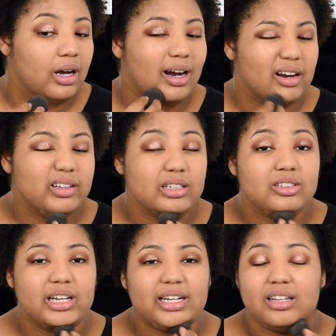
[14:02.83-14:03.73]
I really do
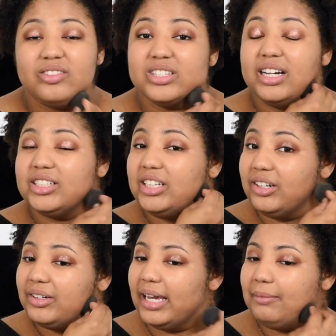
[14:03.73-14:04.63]
like how this
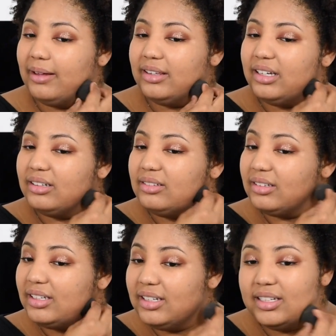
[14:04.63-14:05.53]
eyeshadow came out though.
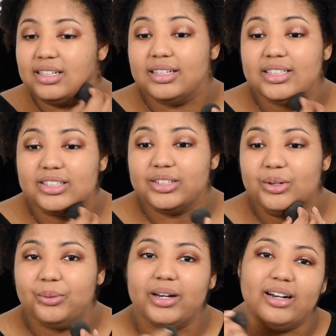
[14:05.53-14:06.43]

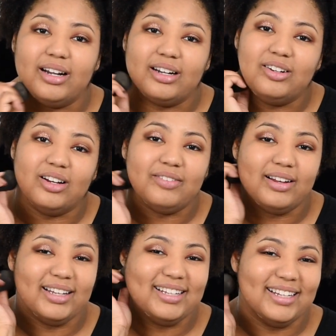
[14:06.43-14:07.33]
So weird. I don't know
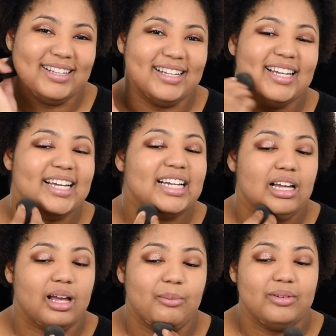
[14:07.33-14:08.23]
if
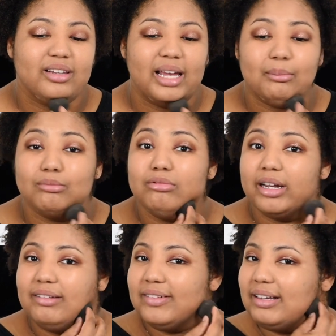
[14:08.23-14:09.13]
I'd be like
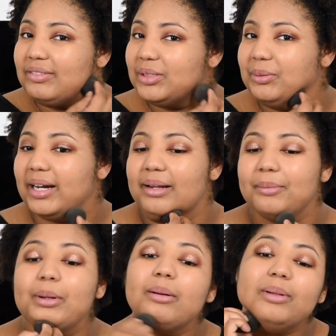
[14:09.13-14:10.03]
brave enough to wear it in
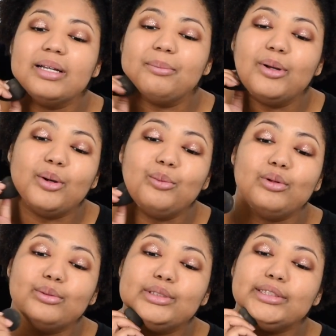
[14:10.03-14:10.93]
public, but
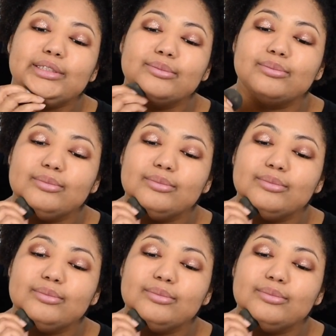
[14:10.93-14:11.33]
we'll see.